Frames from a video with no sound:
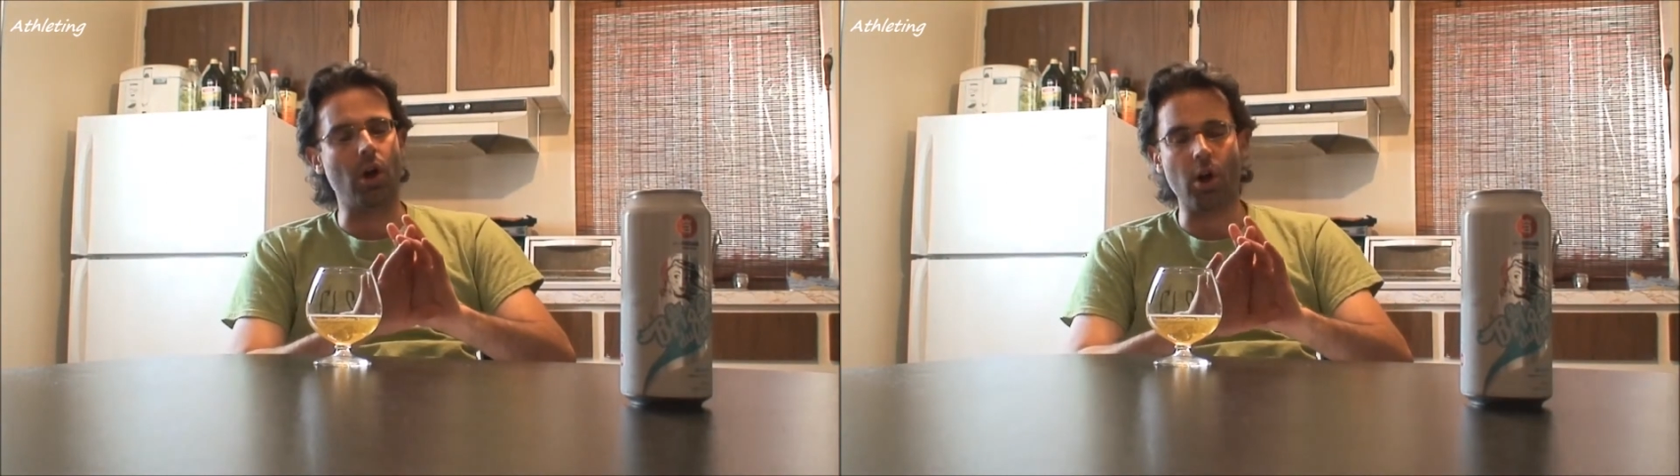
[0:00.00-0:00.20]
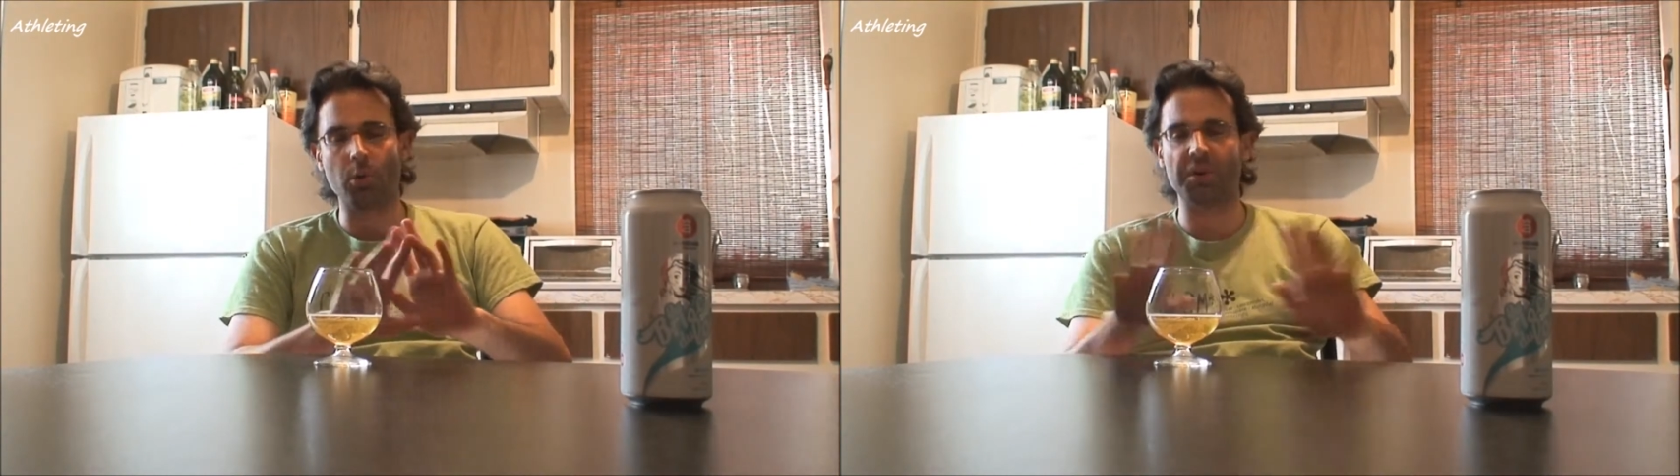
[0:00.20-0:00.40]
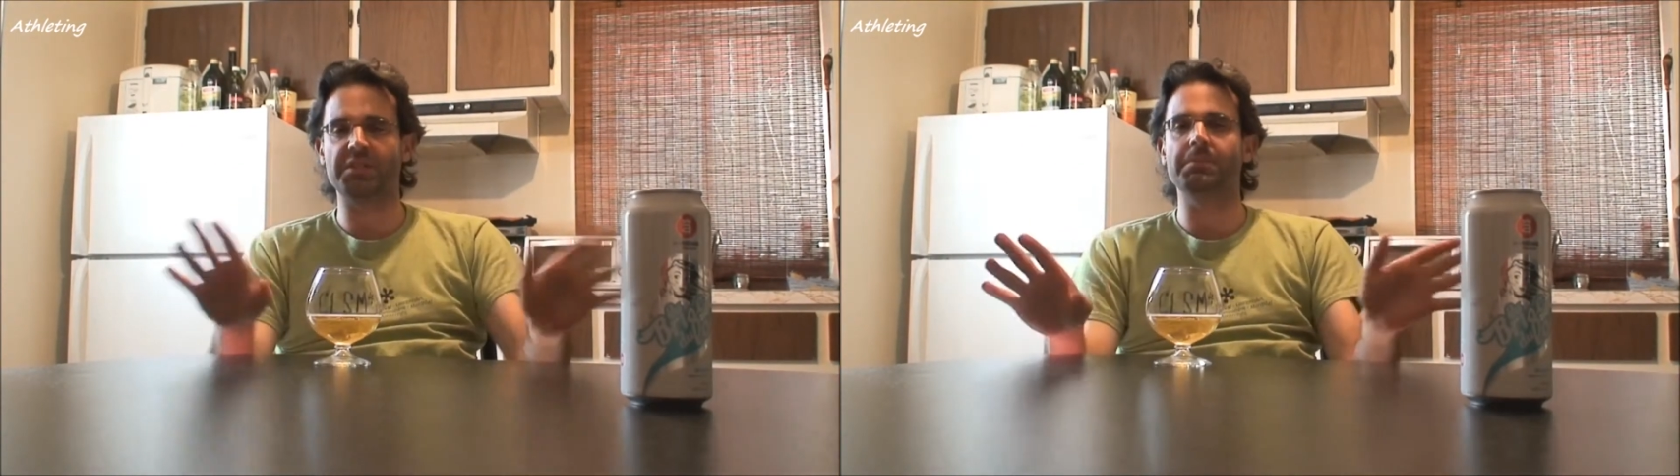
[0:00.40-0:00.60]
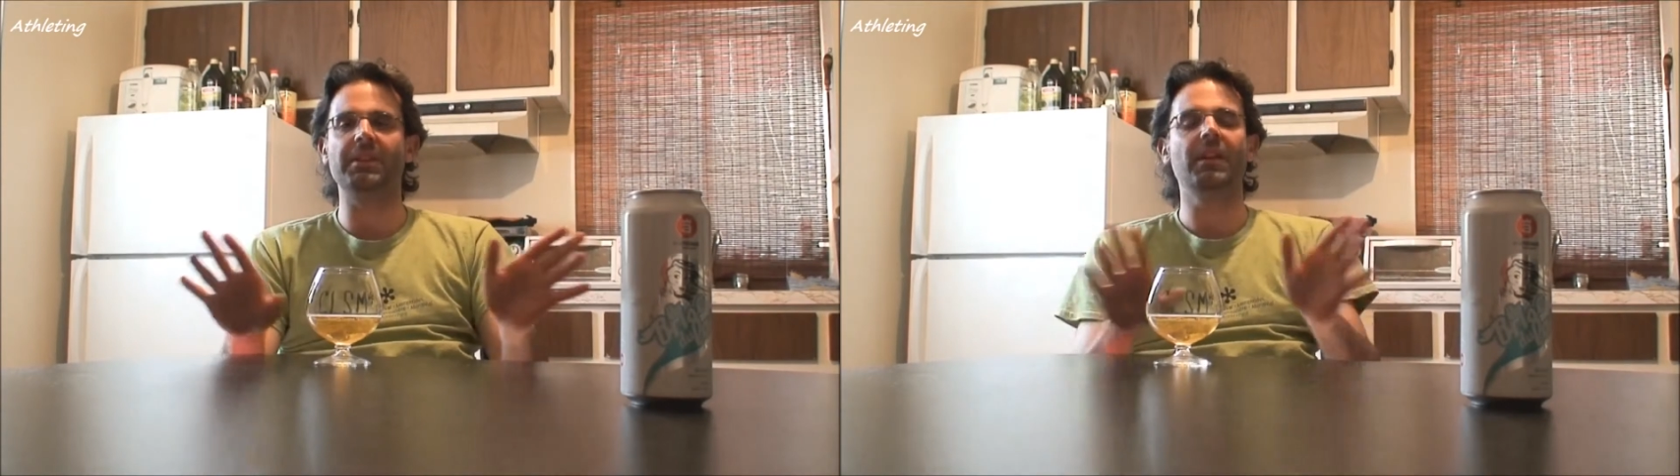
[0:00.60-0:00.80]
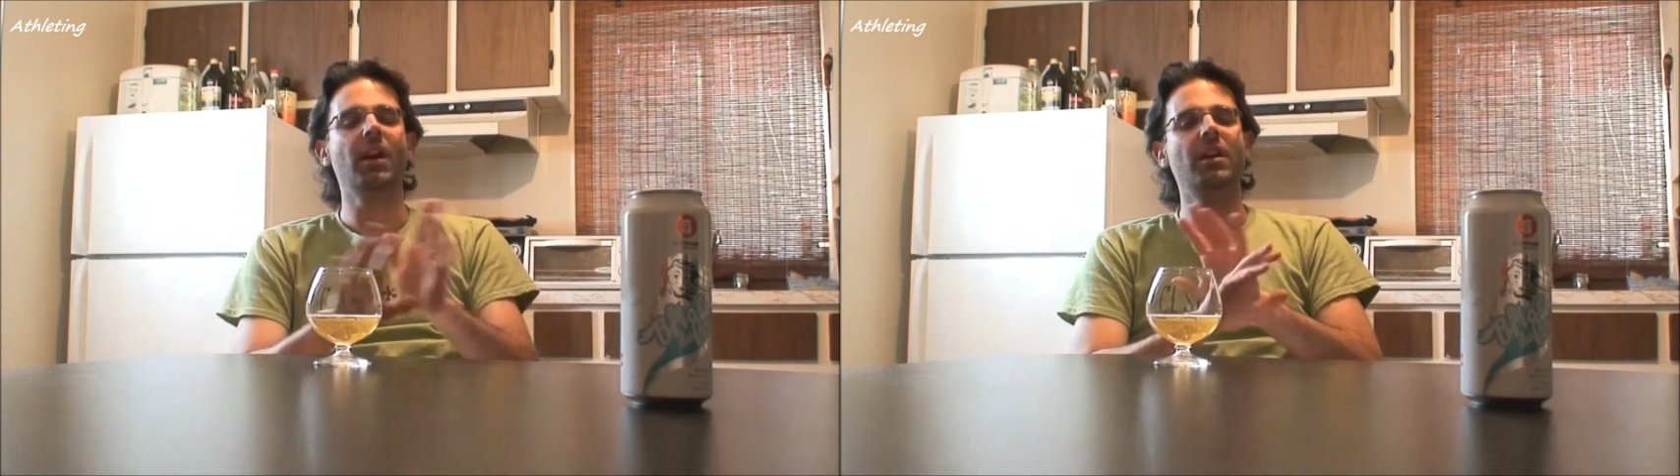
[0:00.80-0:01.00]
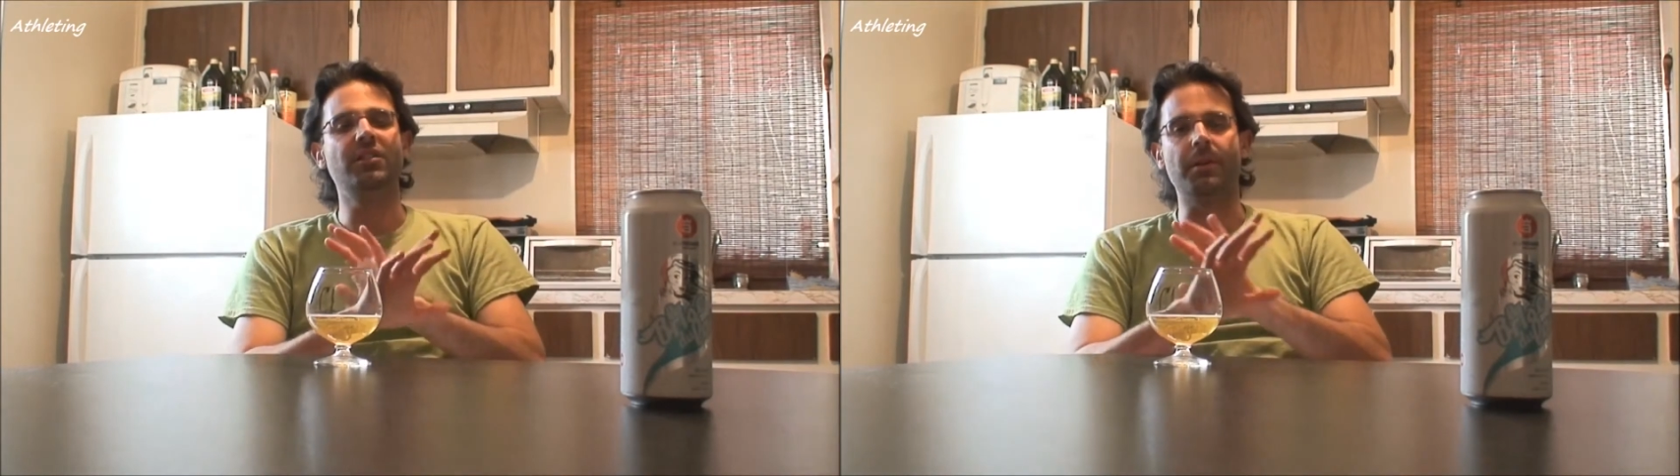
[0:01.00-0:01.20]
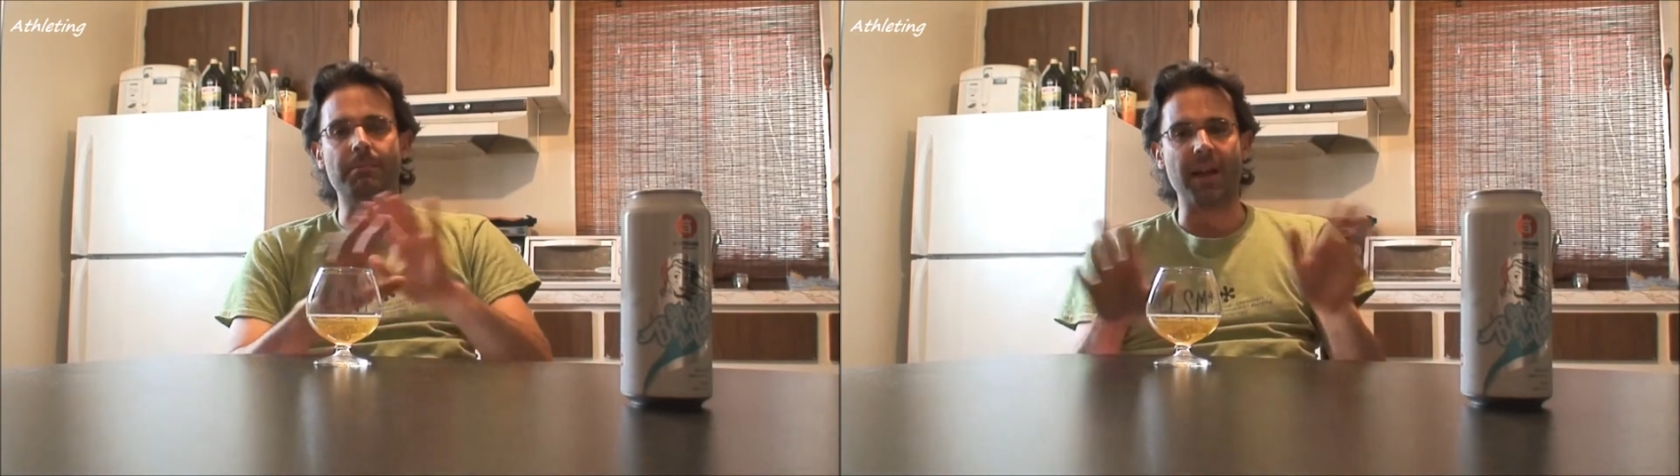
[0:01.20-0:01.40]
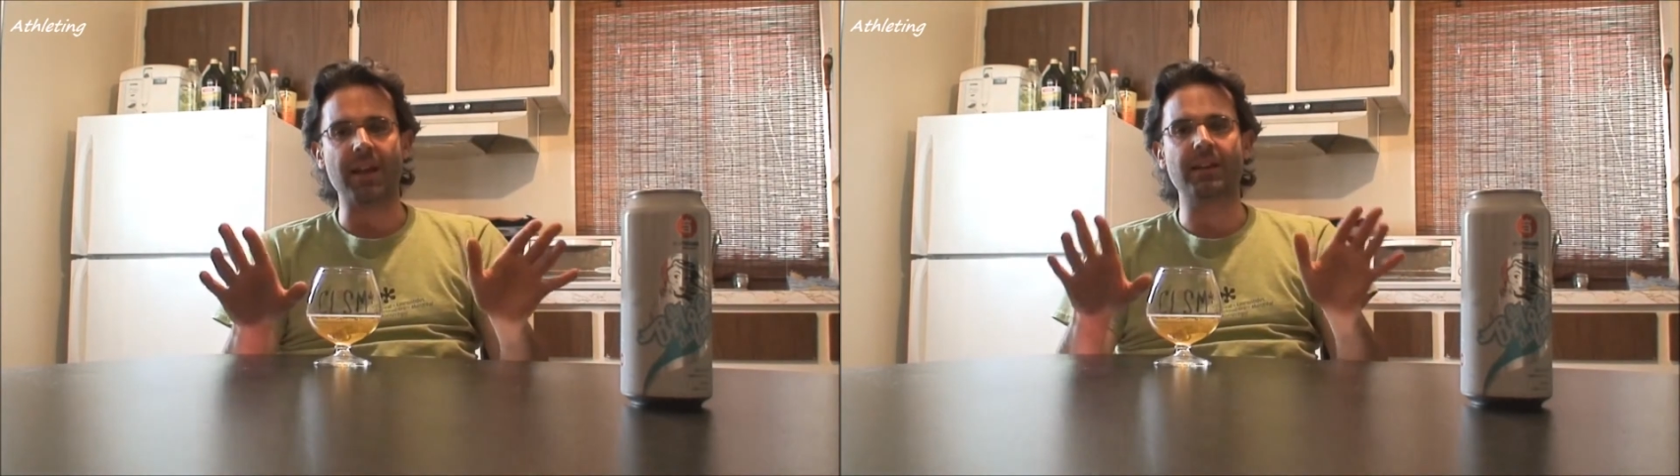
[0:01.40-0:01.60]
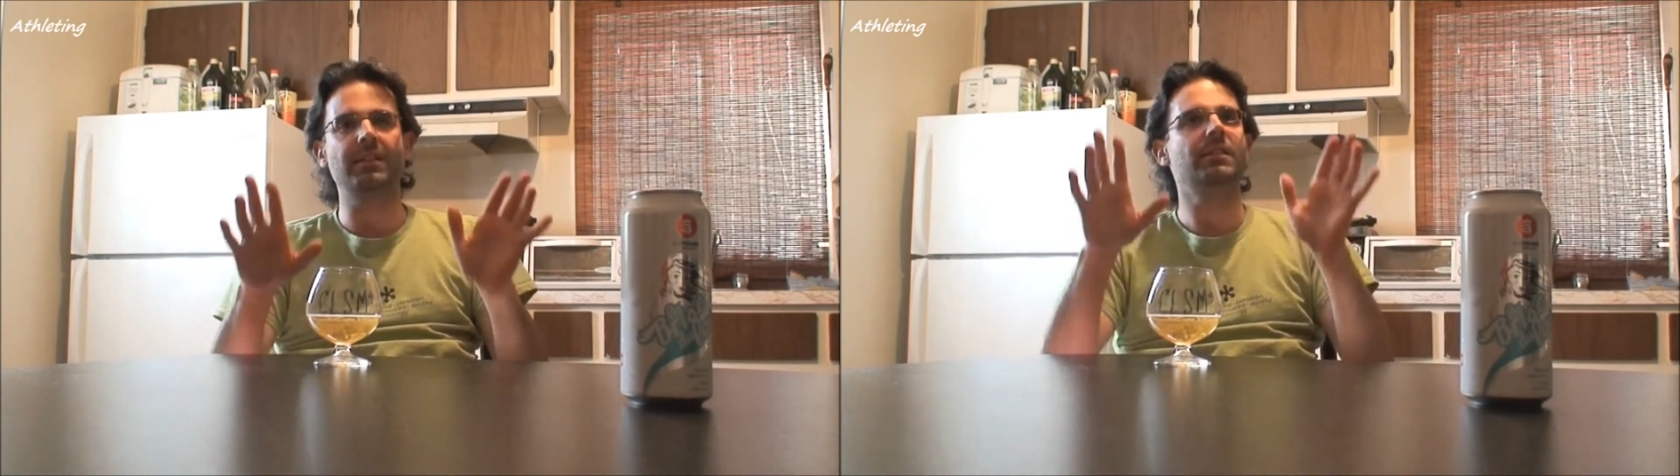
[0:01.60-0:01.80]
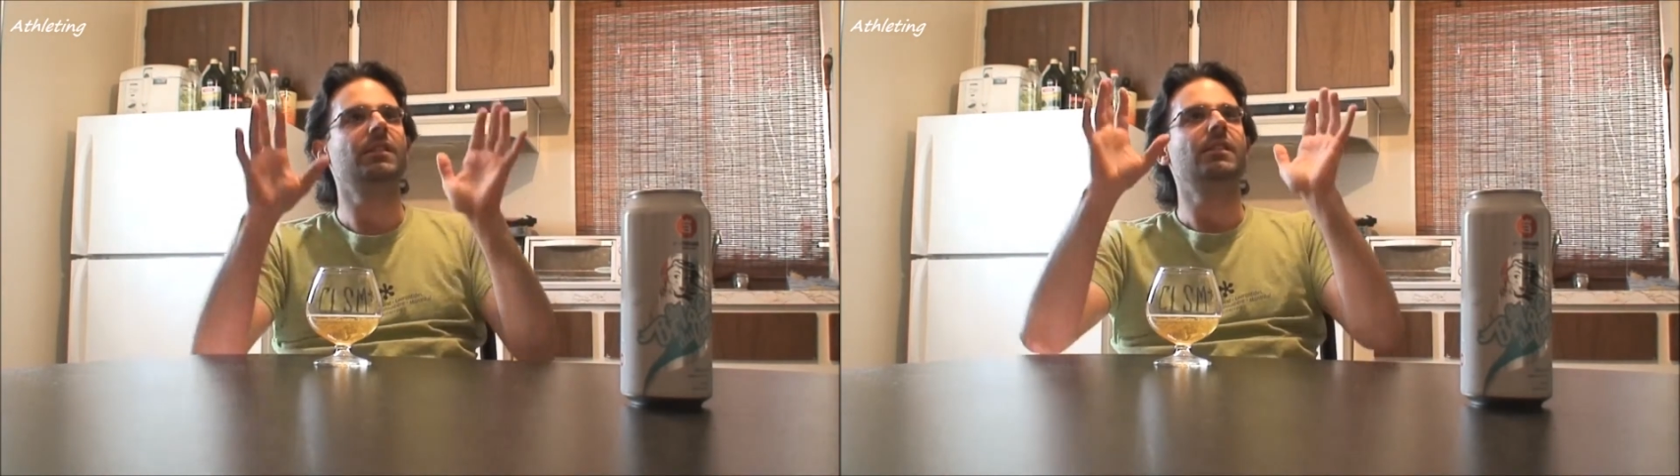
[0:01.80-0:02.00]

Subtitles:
always be the main